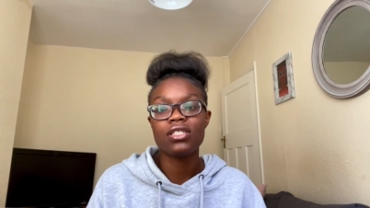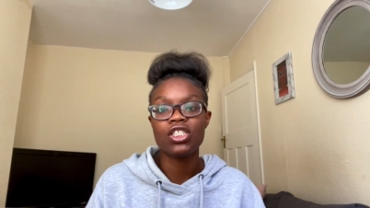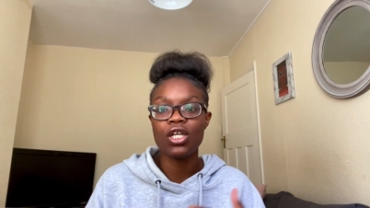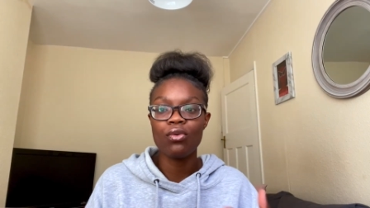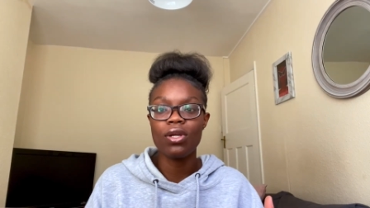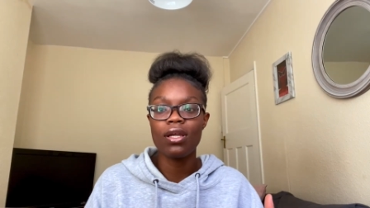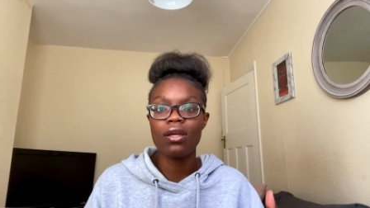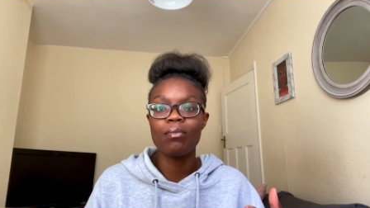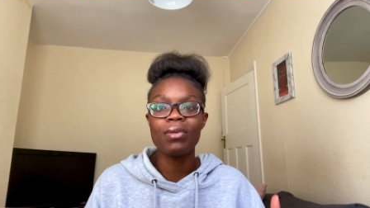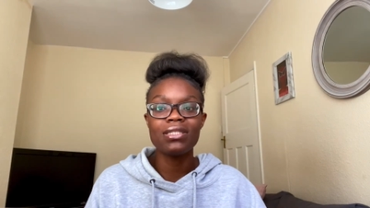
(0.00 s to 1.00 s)

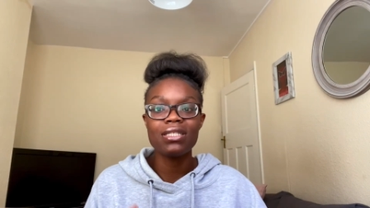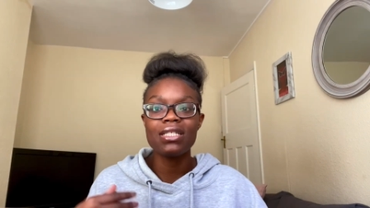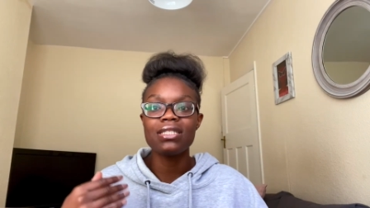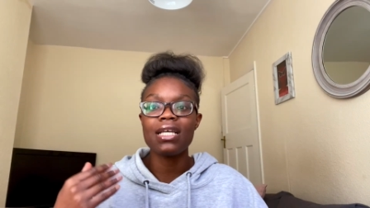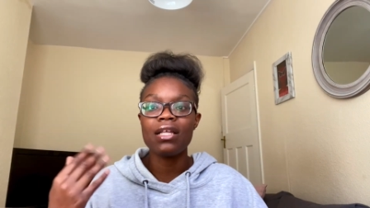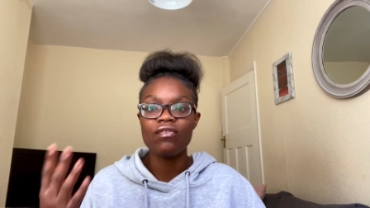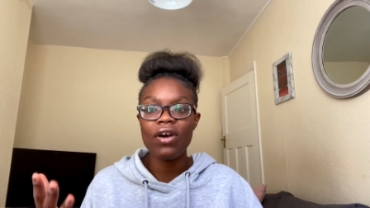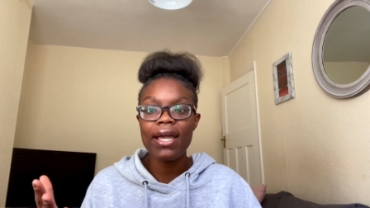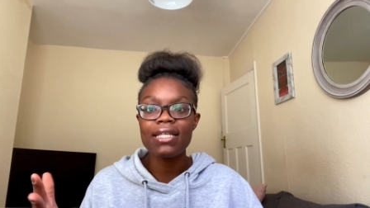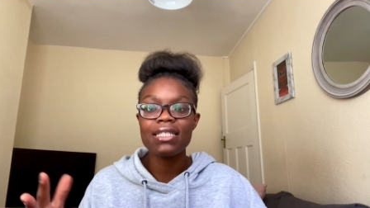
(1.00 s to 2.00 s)
sharing business
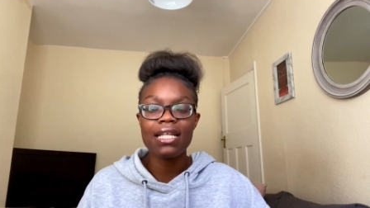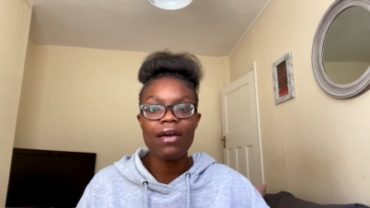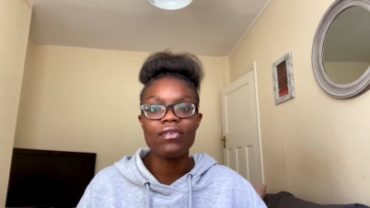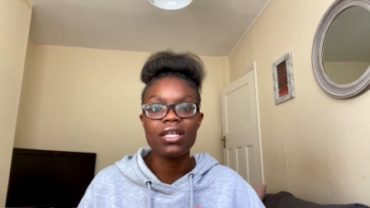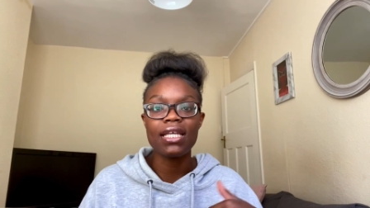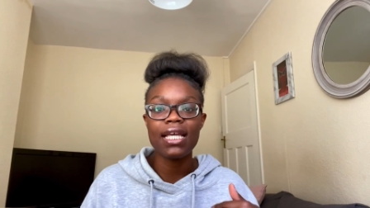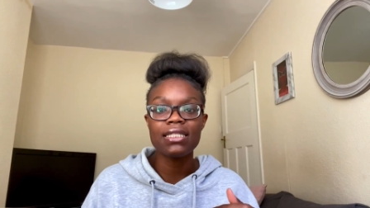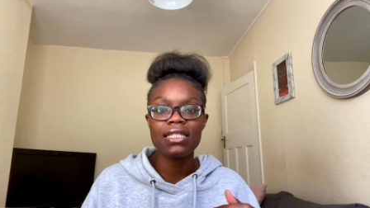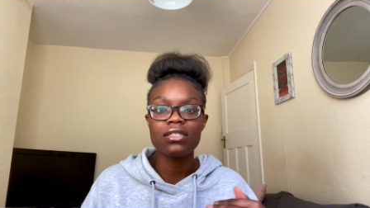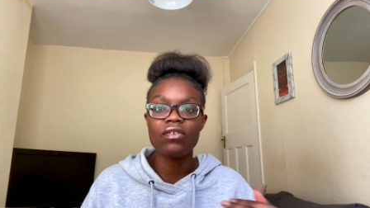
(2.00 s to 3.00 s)
advice and having
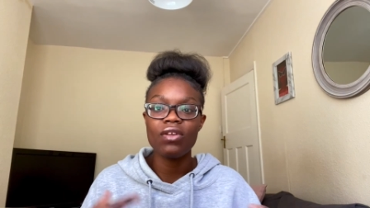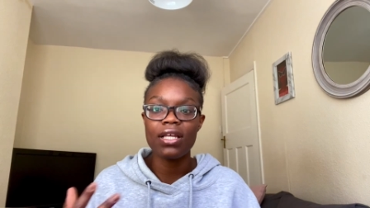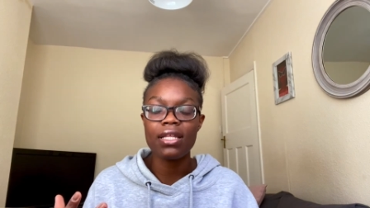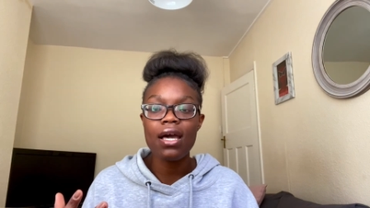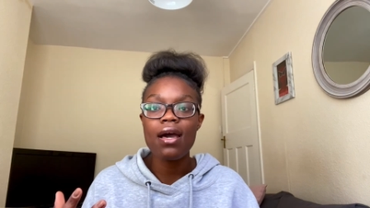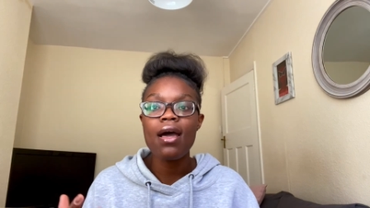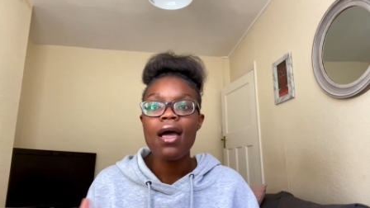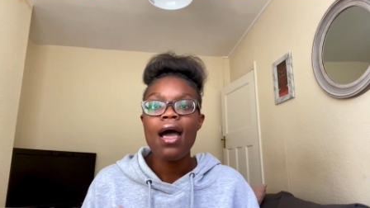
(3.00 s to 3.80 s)
guests and stuff like that,